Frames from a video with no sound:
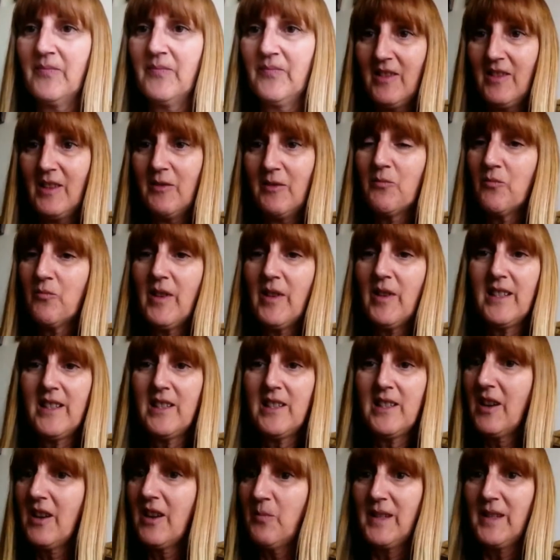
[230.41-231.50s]
The
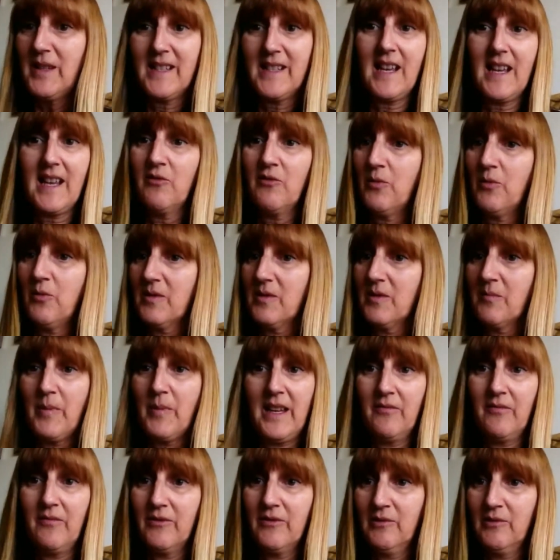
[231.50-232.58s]
radiotherapy itself wasn't
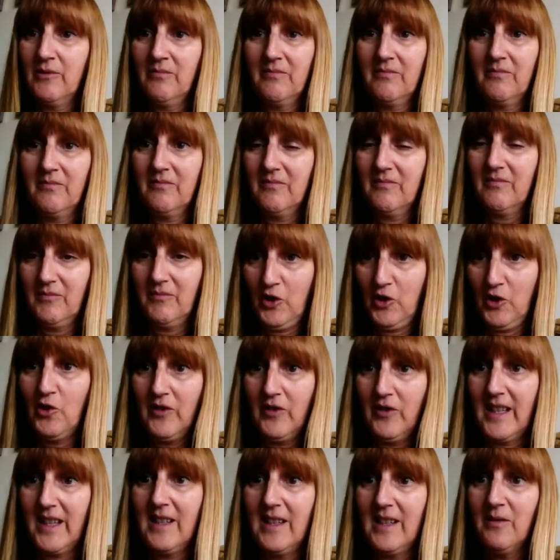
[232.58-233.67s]
painful
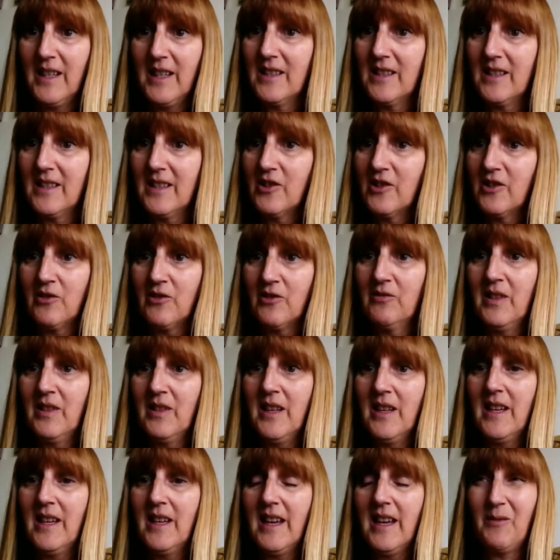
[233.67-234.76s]
during it when you had it done,
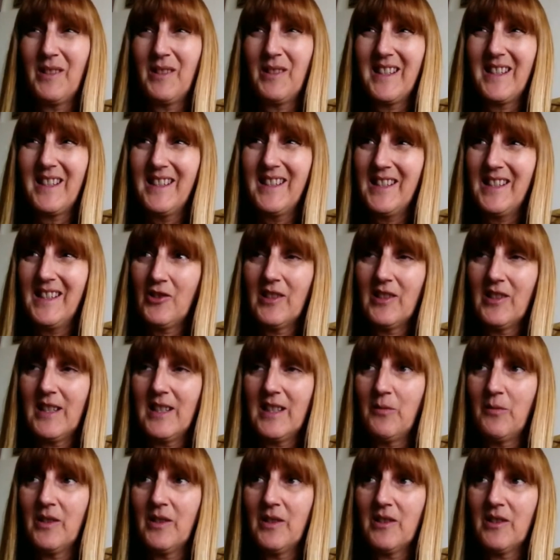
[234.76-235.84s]
and it was literally